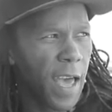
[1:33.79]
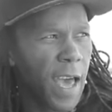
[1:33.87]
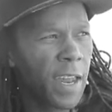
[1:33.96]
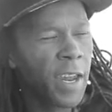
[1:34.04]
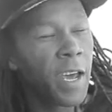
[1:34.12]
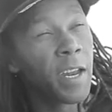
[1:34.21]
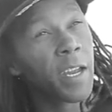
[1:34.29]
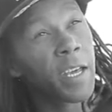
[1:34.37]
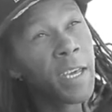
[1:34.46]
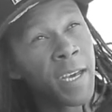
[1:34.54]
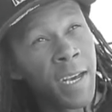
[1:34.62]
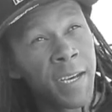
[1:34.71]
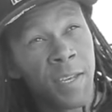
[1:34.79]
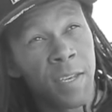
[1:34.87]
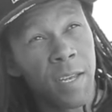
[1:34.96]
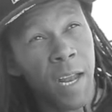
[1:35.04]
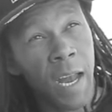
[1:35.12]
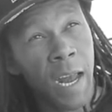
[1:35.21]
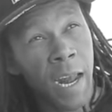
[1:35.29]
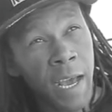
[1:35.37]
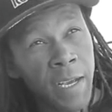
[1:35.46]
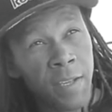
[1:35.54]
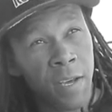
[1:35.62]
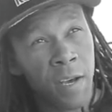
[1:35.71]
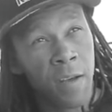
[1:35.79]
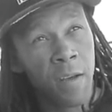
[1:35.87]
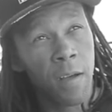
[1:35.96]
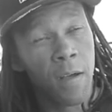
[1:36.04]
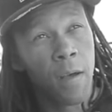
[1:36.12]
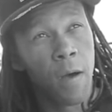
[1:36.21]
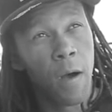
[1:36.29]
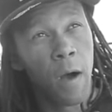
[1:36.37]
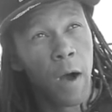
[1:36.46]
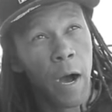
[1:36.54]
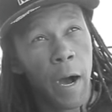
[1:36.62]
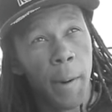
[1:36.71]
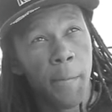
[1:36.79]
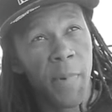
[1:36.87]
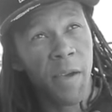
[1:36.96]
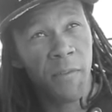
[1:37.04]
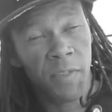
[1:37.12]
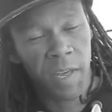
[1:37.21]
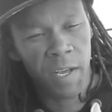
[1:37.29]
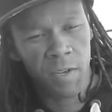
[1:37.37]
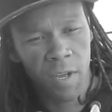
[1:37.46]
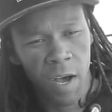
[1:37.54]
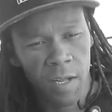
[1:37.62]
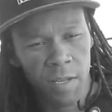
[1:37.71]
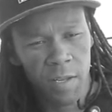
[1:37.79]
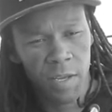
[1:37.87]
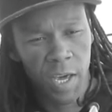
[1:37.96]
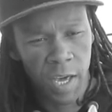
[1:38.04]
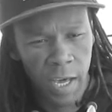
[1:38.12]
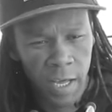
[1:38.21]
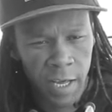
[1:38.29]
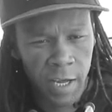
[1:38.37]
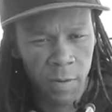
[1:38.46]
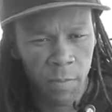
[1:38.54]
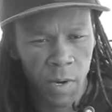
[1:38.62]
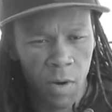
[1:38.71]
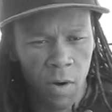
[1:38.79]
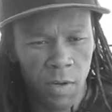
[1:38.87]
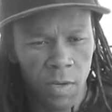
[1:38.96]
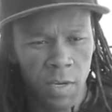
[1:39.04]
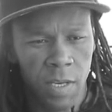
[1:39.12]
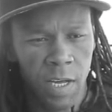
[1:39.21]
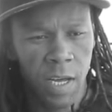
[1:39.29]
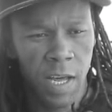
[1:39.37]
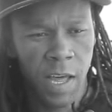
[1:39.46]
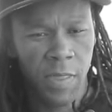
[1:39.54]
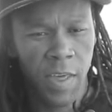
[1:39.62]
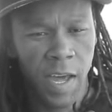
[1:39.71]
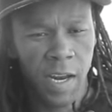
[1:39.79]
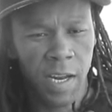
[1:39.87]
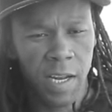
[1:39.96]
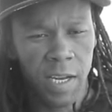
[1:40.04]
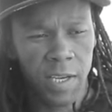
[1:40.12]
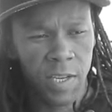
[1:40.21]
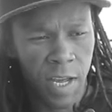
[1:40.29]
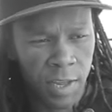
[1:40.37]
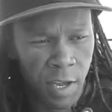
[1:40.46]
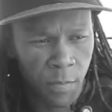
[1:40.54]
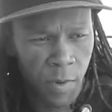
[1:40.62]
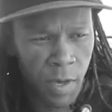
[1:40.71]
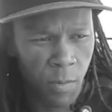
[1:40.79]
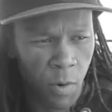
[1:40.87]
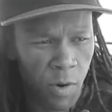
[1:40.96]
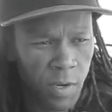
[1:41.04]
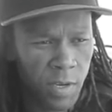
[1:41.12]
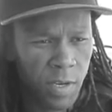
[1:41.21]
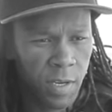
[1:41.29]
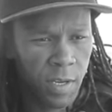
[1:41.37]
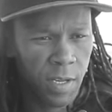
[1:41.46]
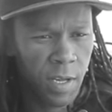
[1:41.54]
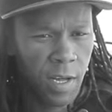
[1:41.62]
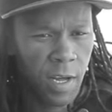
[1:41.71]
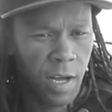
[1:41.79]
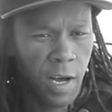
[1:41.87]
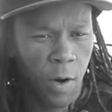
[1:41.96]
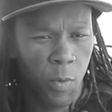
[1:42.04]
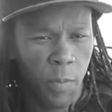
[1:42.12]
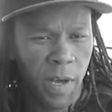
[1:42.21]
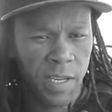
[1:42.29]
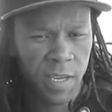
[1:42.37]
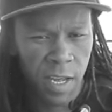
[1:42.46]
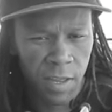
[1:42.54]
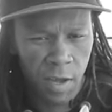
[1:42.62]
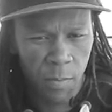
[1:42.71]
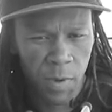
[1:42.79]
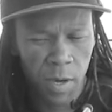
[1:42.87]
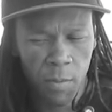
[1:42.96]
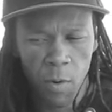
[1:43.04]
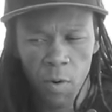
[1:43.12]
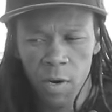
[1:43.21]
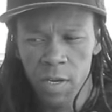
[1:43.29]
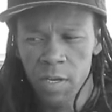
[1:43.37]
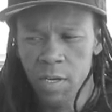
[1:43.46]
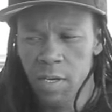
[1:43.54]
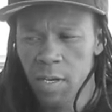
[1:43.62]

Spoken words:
and then years later, everything started kicking in, because then Static B-Boys, we met Static B-Boys,